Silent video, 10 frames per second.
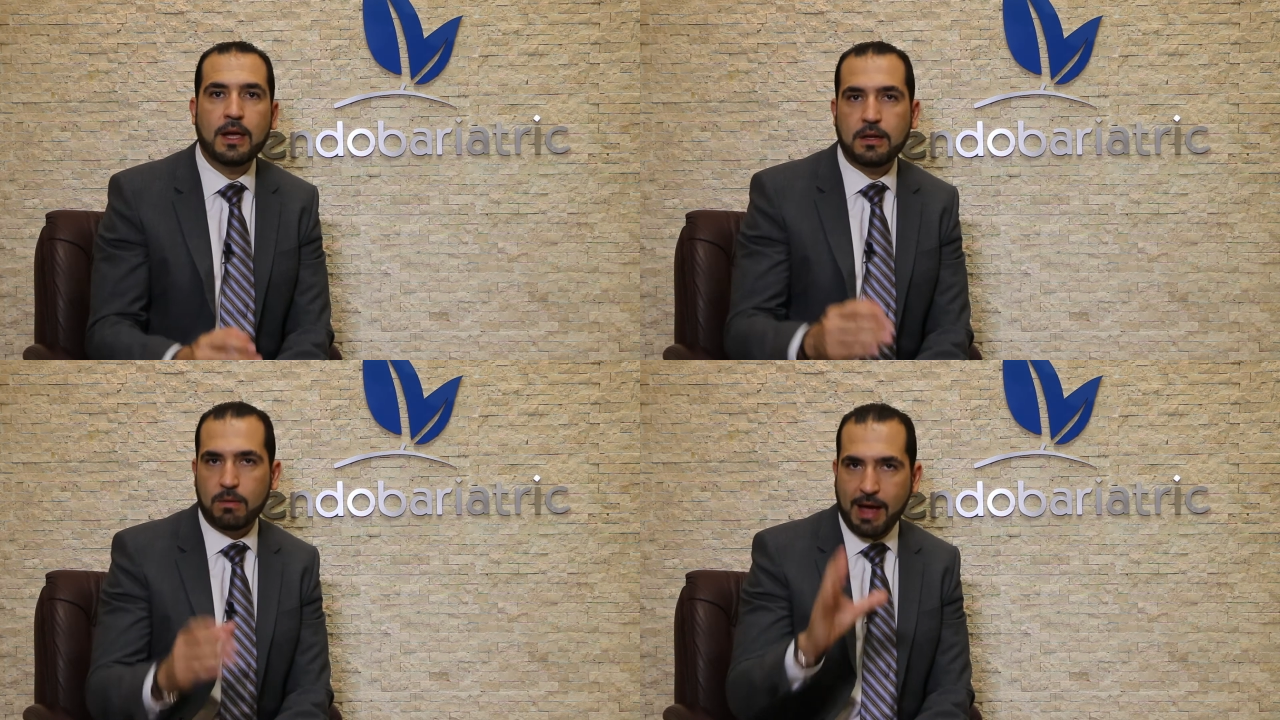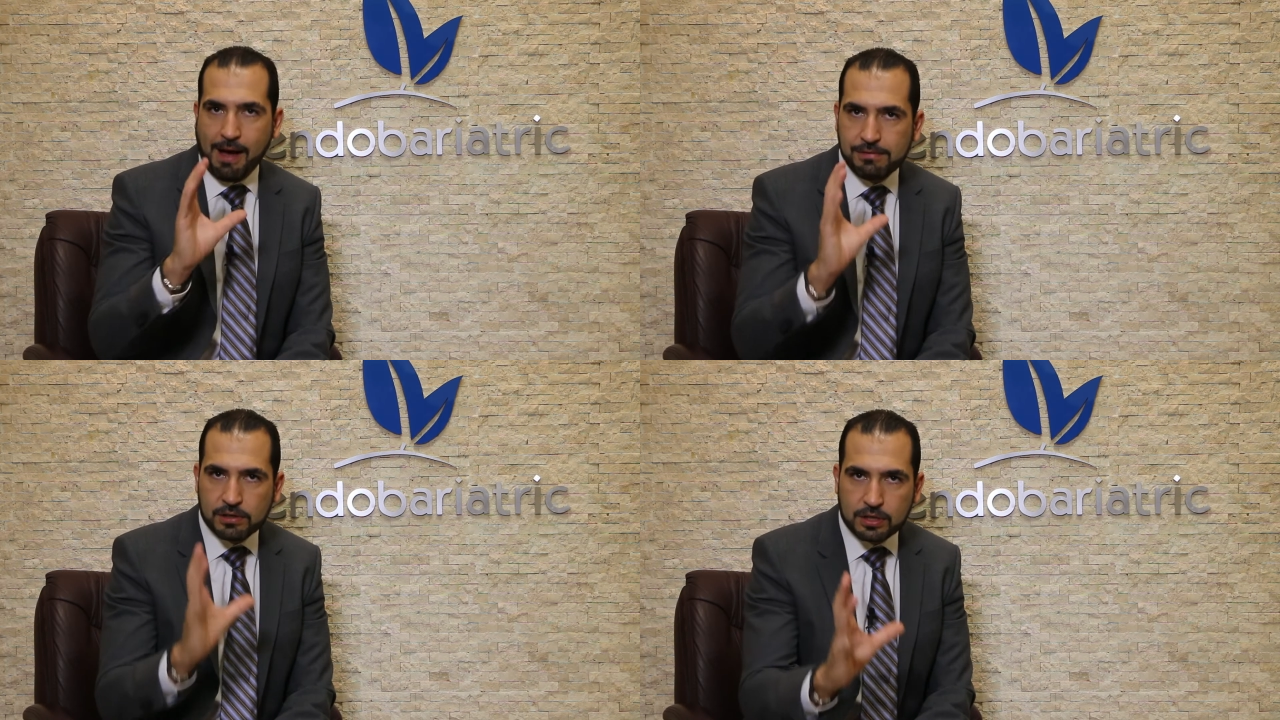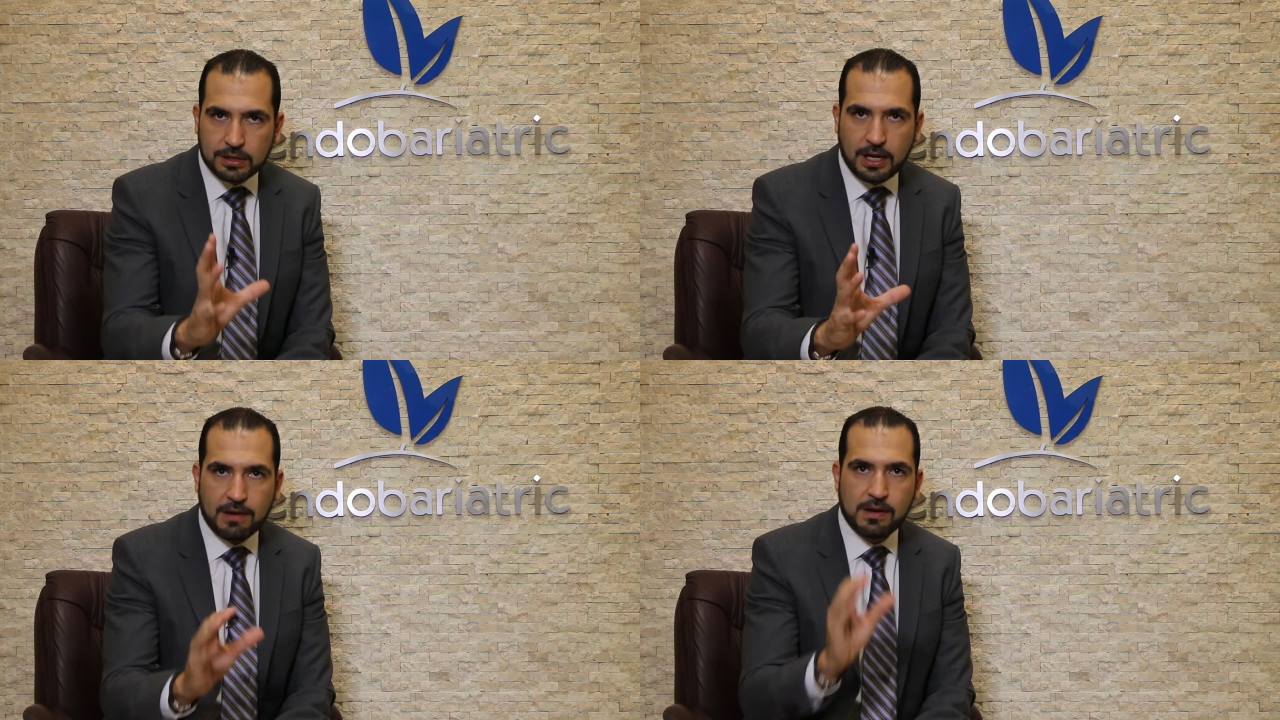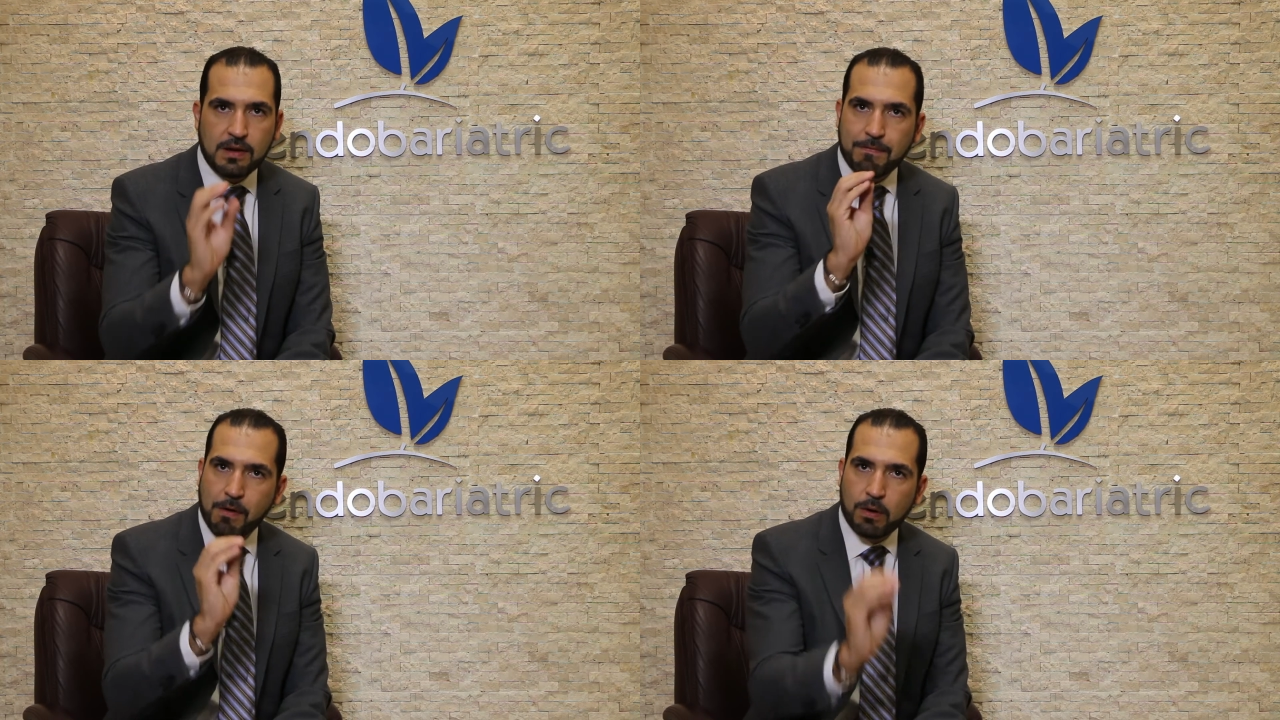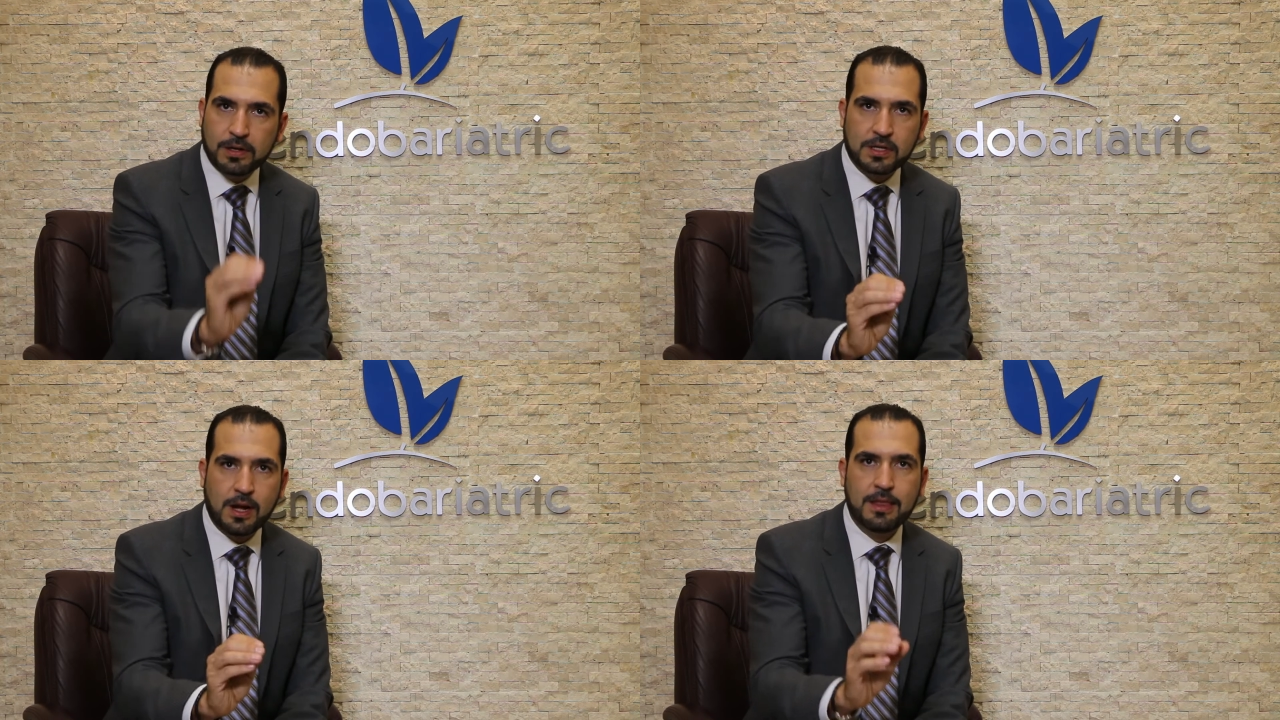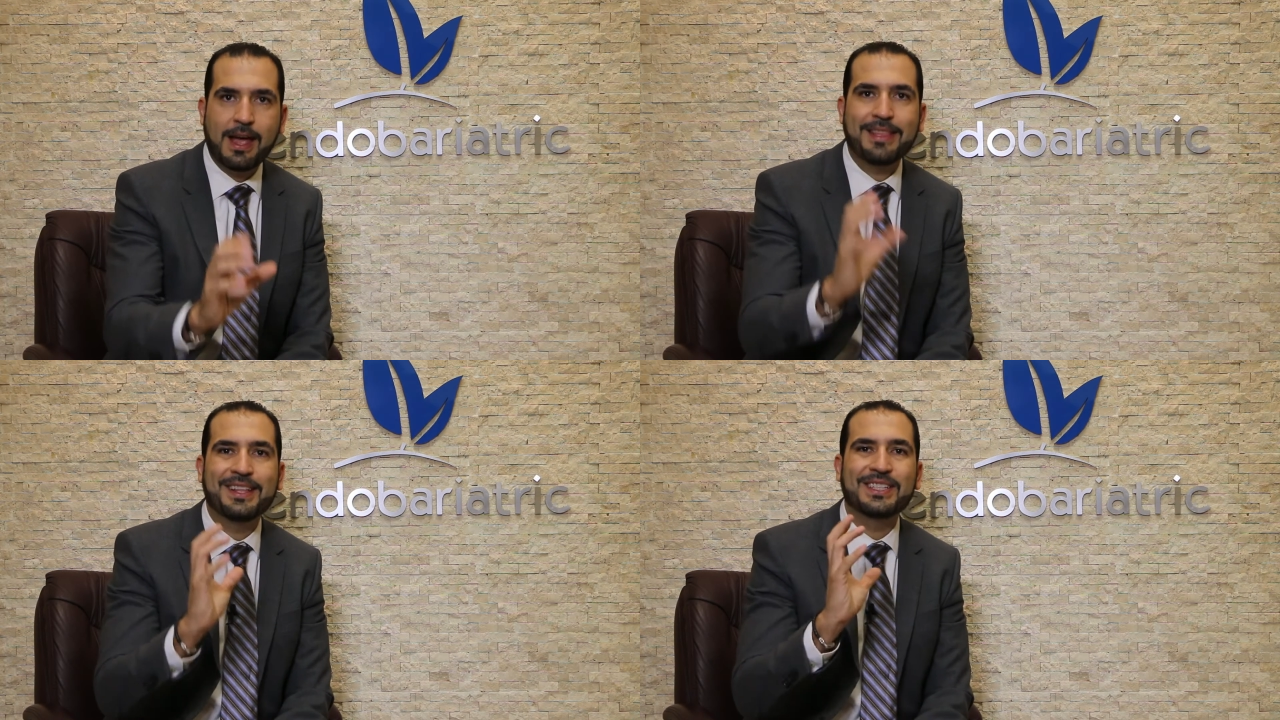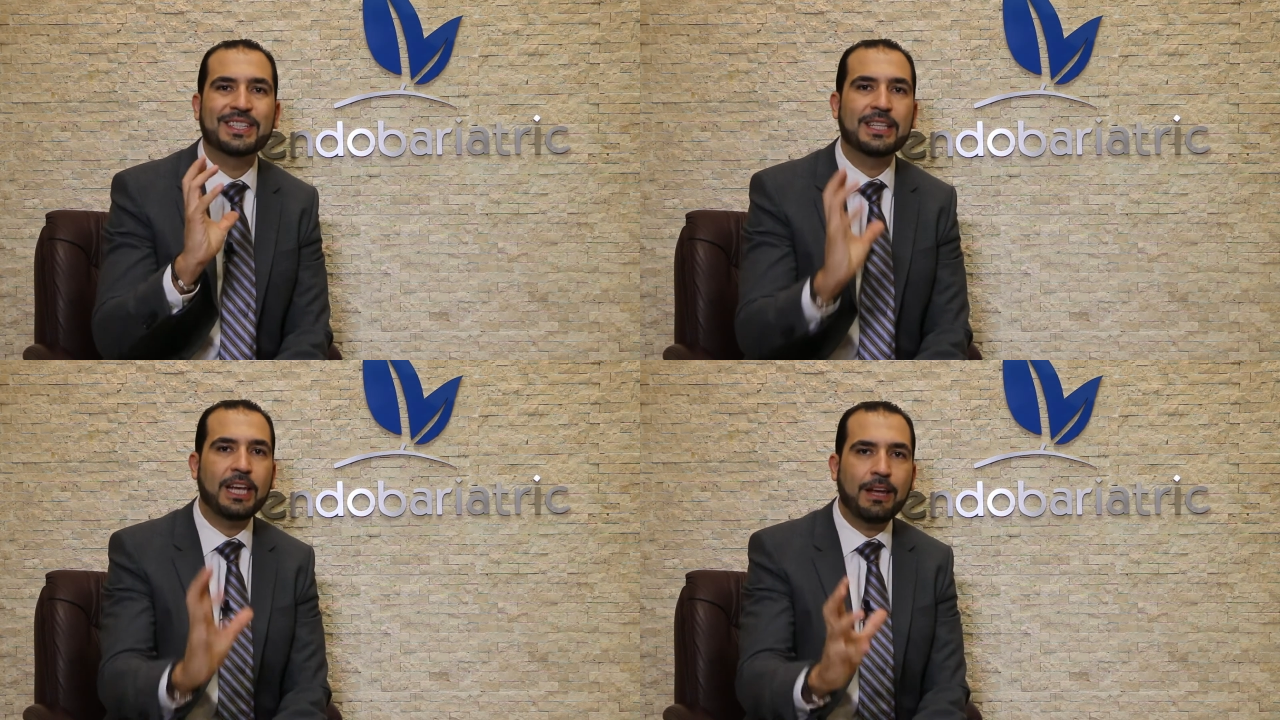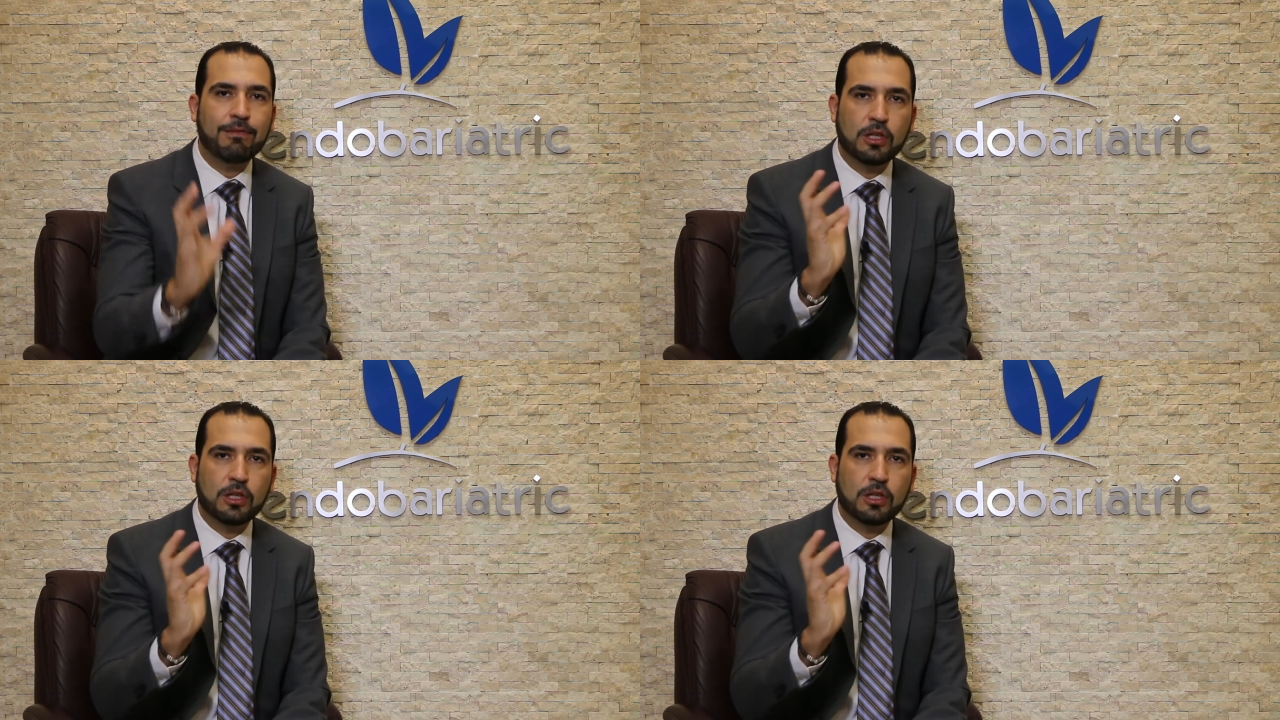and you have your sleeve and you focus on that, the sleeve,